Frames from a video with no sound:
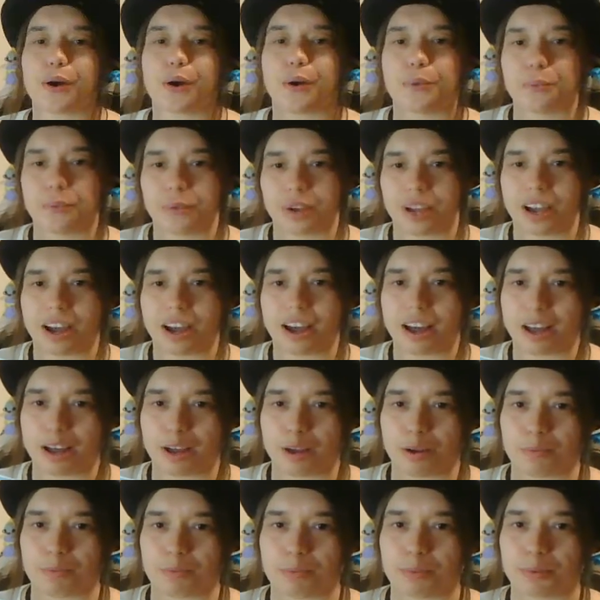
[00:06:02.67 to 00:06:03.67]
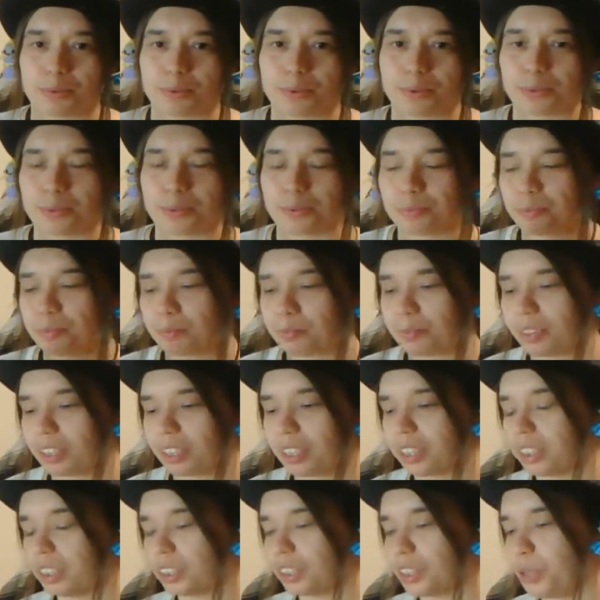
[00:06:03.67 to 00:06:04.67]
own cup.
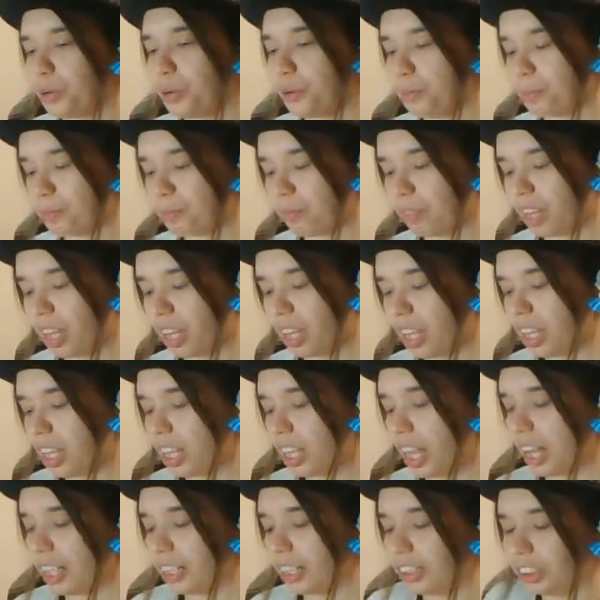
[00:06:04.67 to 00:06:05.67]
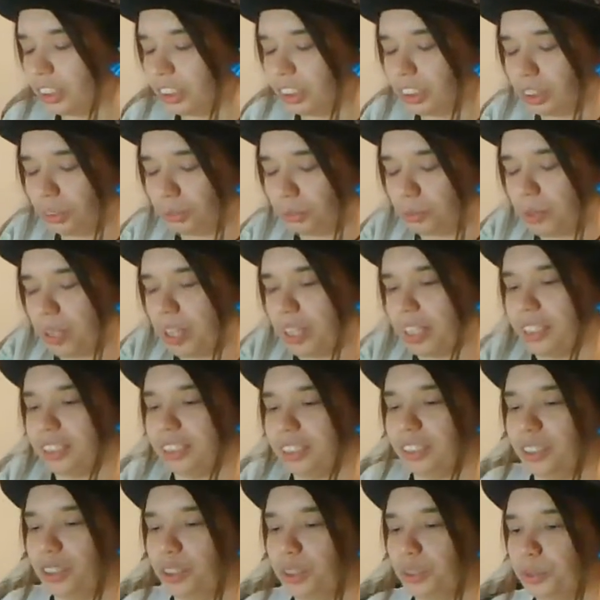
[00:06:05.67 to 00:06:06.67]
So I just wanted
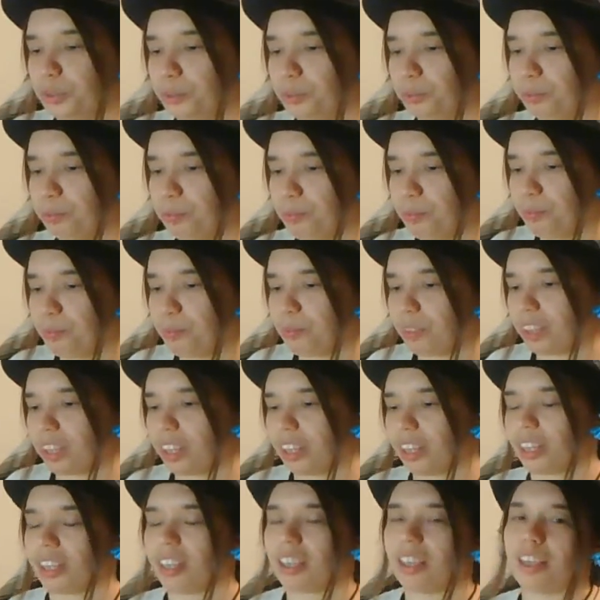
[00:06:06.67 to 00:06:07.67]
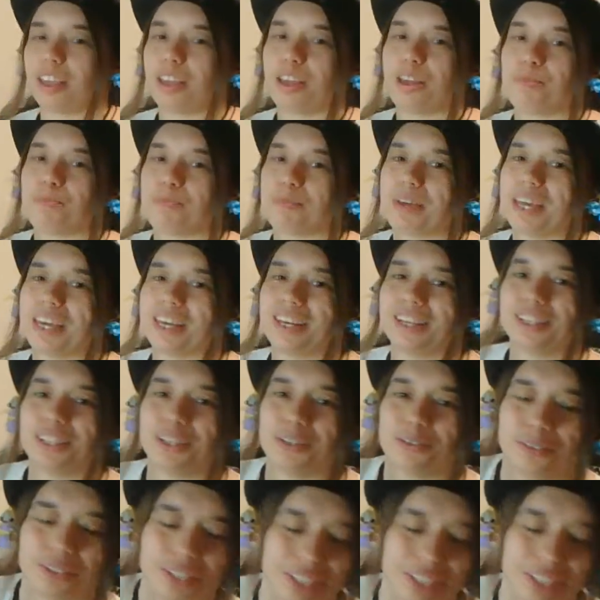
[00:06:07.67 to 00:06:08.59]
to make a note